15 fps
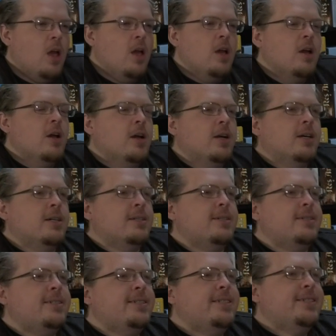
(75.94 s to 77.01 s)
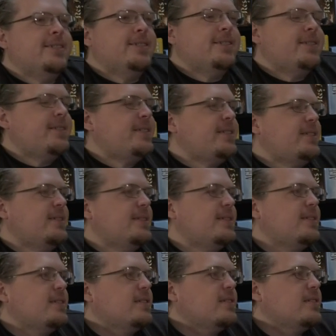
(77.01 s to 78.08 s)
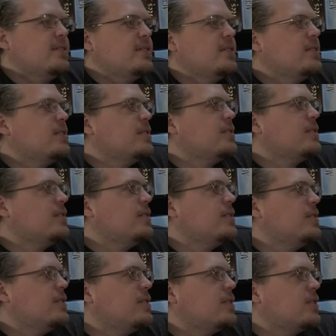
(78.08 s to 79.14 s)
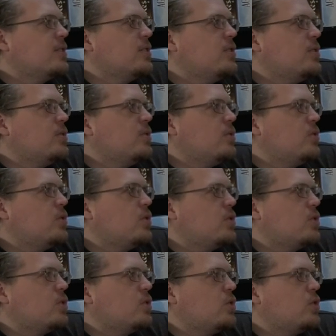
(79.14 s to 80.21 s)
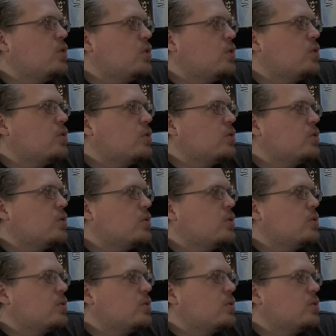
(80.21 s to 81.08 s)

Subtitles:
(silent)